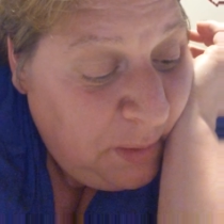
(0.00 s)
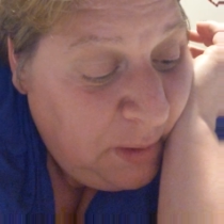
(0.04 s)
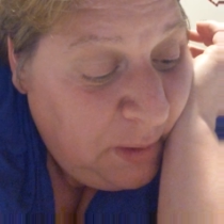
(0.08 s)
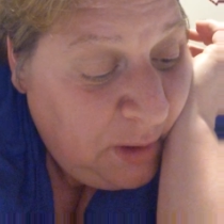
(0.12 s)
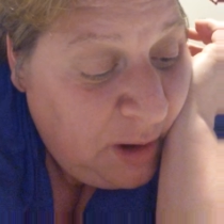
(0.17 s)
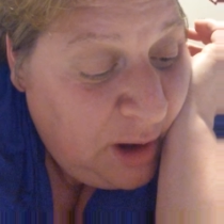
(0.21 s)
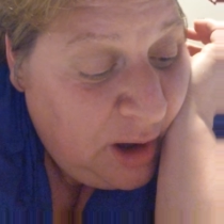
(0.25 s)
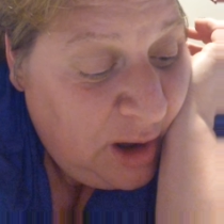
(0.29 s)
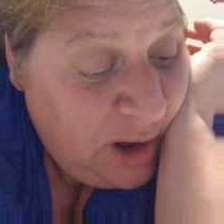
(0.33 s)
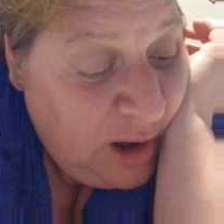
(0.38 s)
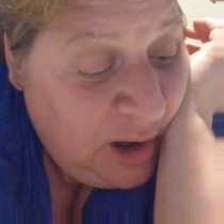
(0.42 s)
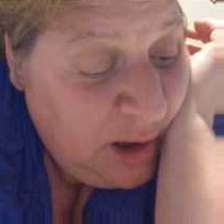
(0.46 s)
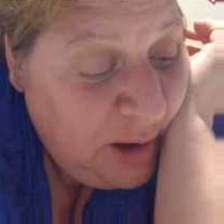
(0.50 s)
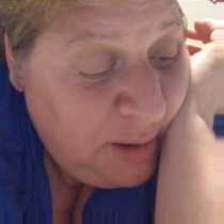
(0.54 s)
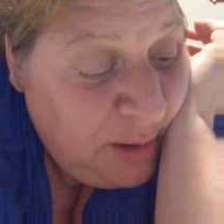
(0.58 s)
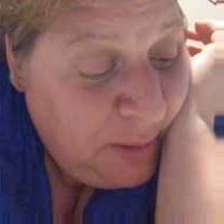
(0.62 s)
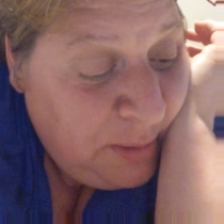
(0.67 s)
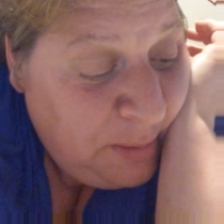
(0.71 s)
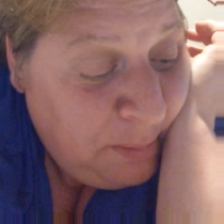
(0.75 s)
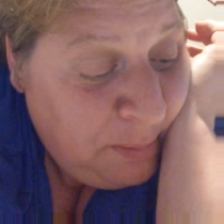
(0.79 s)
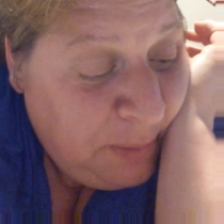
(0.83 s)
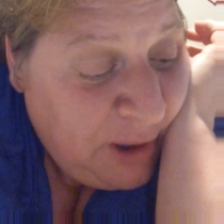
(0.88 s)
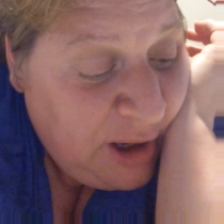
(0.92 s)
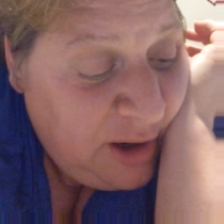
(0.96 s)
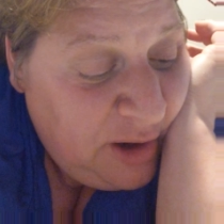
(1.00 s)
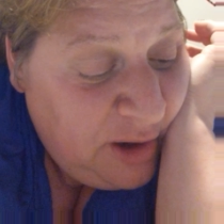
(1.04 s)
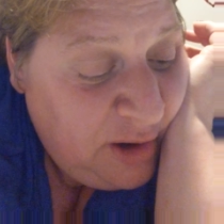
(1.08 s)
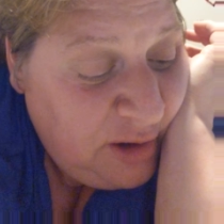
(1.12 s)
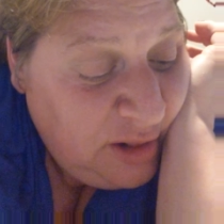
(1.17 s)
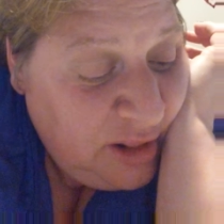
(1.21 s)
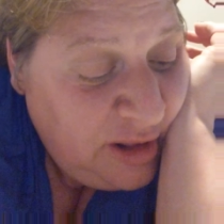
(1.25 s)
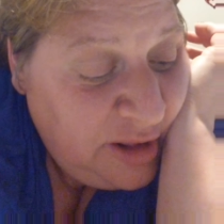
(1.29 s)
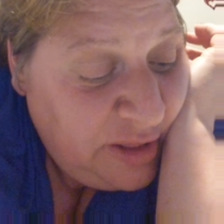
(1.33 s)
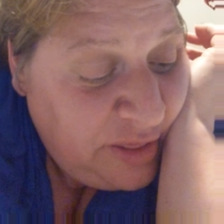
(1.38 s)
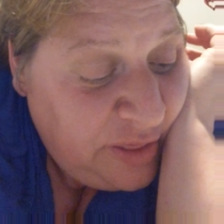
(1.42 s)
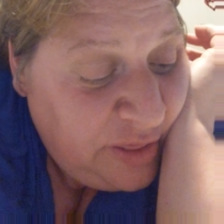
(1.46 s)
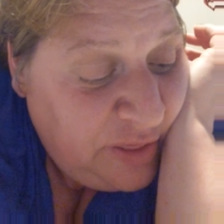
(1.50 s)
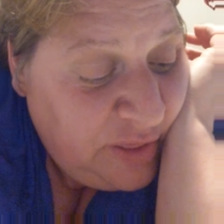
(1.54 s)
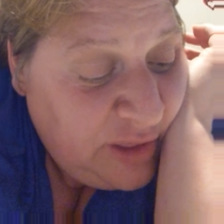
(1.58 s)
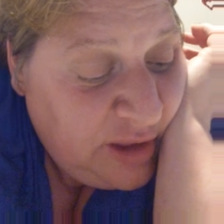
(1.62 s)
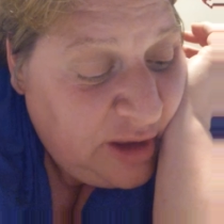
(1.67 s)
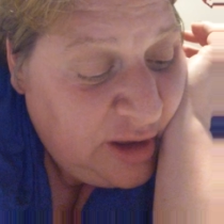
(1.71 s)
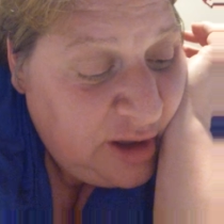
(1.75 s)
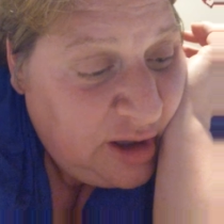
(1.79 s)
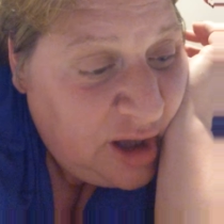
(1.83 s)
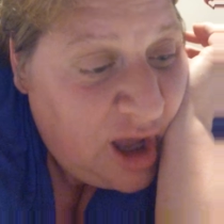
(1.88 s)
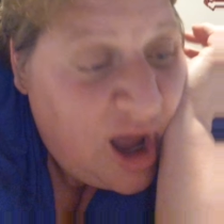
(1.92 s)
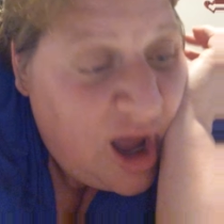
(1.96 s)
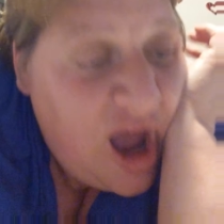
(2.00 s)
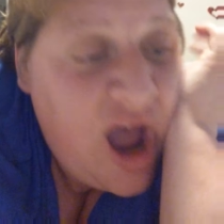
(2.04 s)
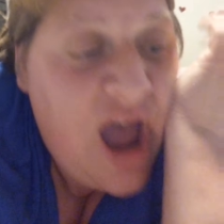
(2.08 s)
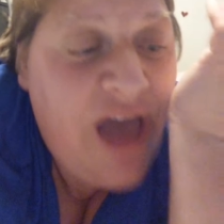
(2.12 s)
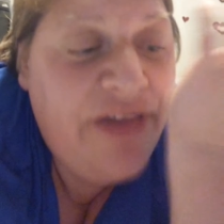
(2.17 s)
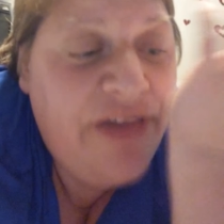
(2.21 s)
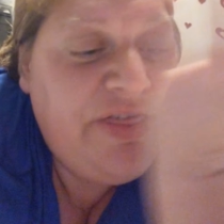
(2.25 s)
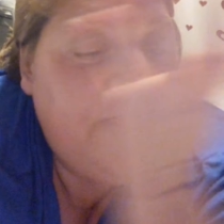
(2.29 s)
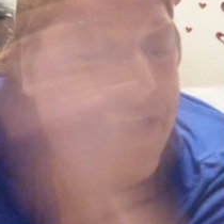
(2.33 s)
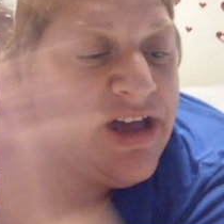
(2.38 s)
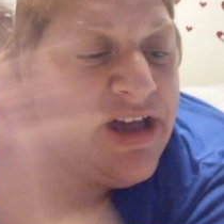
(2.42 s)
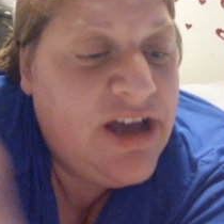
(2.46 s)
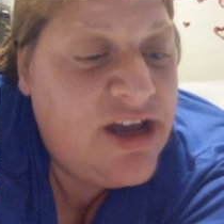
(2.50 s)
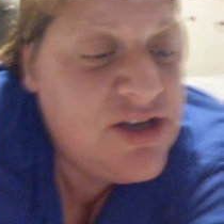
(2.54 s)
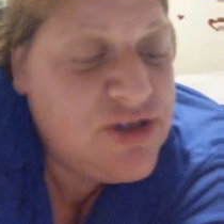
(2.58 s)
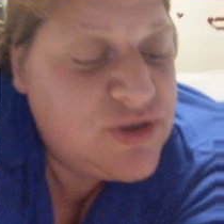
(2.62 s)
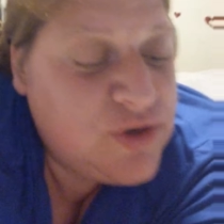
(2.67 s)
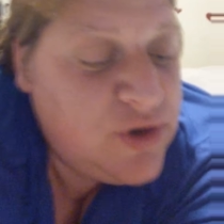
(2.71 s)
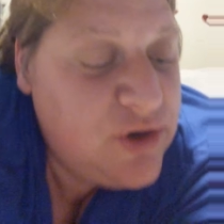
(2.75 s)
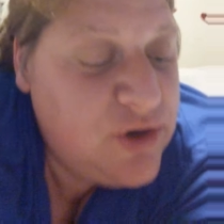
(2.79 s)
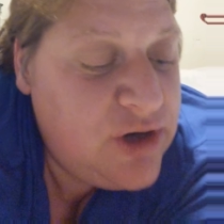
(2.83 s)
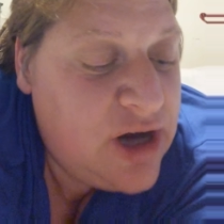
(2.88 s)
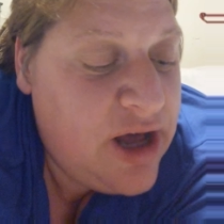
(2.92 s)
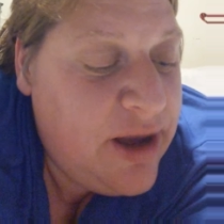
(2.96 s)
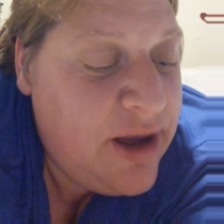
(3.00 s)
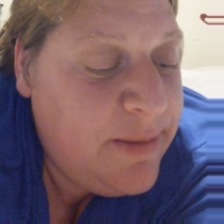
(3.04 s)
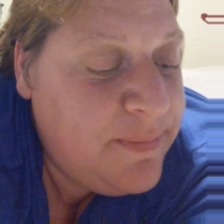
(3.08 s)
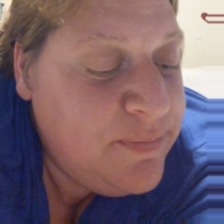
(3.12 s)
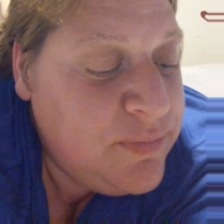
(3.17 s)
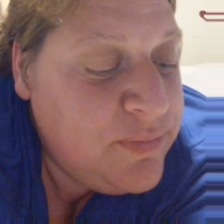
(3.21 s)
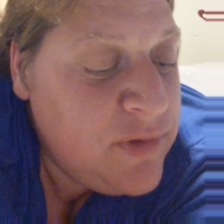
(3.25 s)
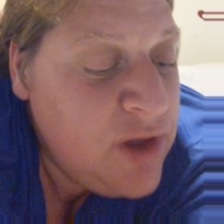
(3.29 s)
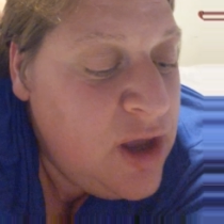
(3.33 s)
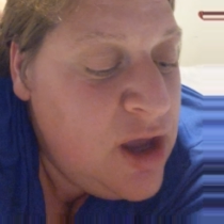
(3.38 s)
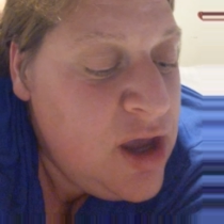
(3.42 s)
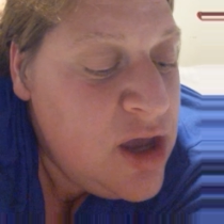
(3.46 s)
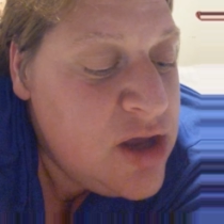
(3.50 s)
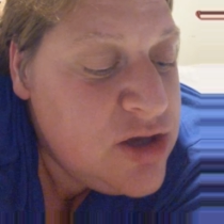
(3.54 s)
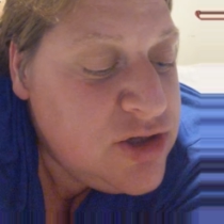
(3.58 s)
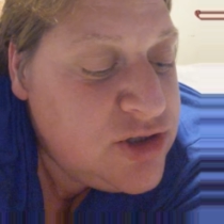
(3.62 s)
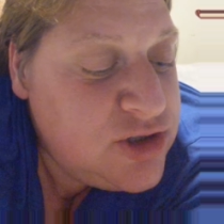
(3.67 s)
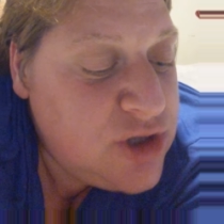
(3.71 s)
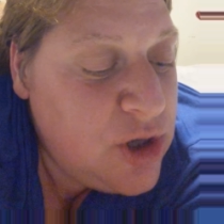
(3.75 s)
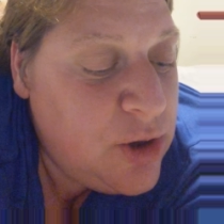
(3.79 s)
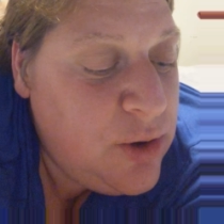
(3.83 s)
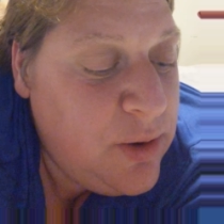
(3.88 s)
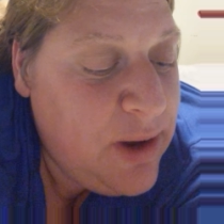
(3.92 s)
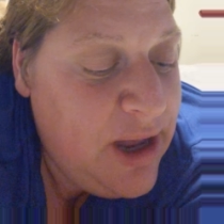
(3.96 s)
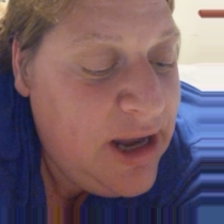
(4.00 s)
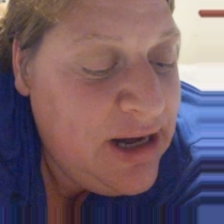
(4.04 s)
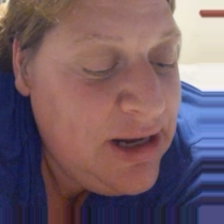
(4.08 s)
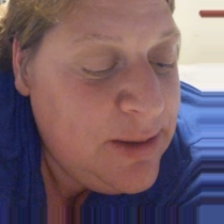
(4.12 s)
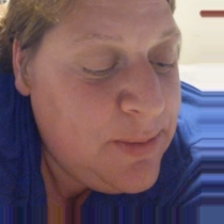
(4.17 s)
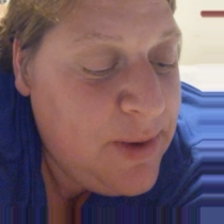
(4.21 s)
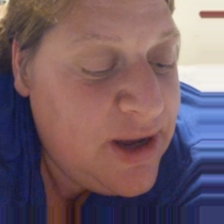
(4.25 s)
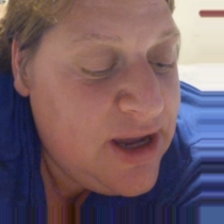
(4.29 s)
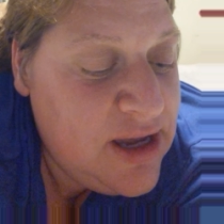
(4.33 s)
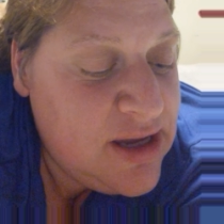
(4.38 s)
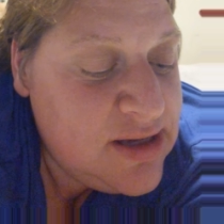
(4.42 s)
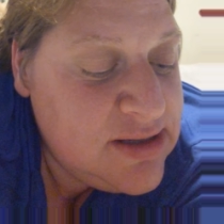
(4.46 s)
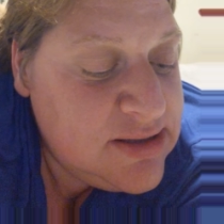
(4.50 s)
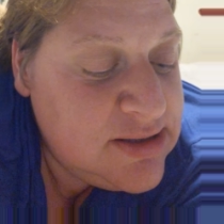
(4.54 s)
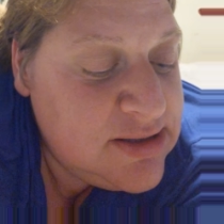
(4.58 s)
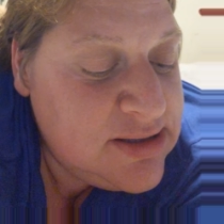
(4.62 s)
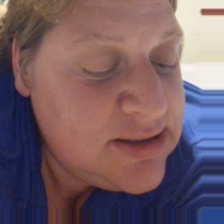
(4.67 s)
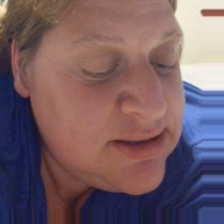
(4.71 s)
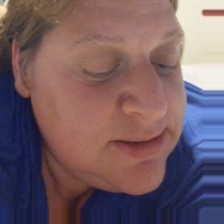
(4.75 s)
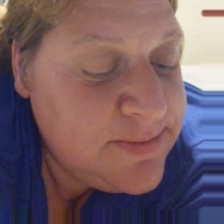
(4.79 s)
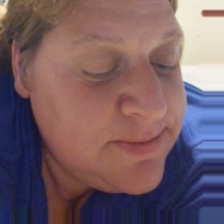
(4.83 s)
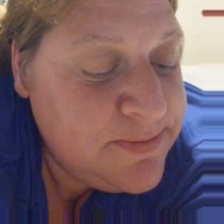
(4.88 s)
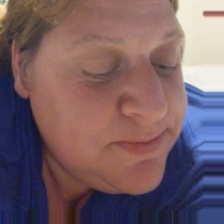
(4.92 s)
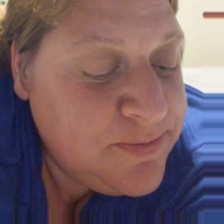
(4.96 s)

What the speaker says: I apparently think I screwed up. So anyways,